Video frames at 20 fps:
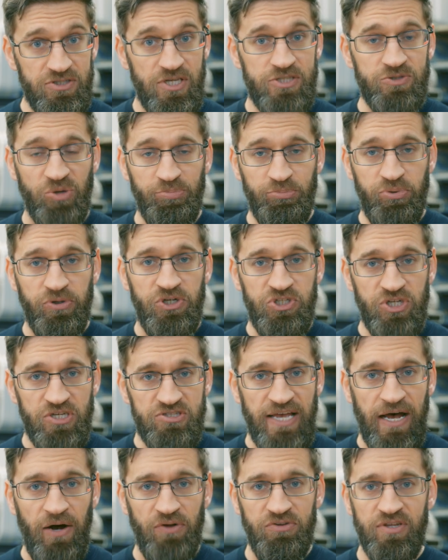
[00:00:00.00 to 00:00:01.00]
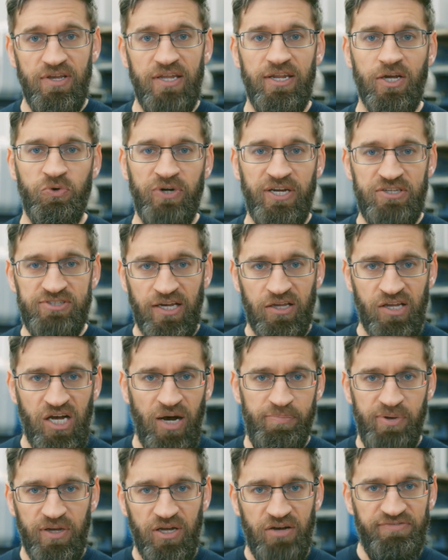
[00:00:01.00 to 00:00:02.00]
So it pushes out and it creates that
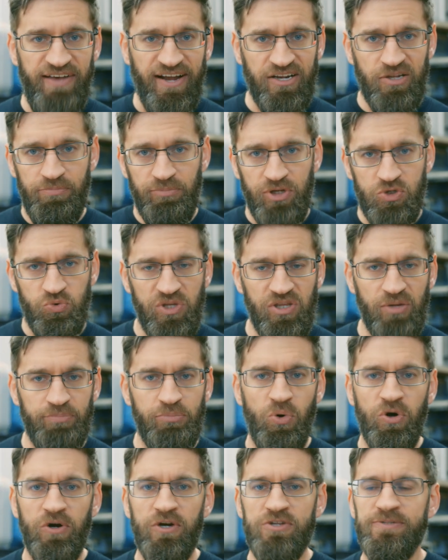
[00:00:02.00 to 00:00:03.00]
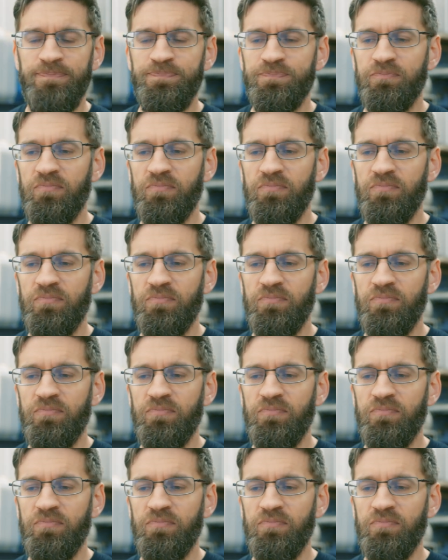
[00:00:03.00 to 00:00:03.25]
cupping effect between the boards.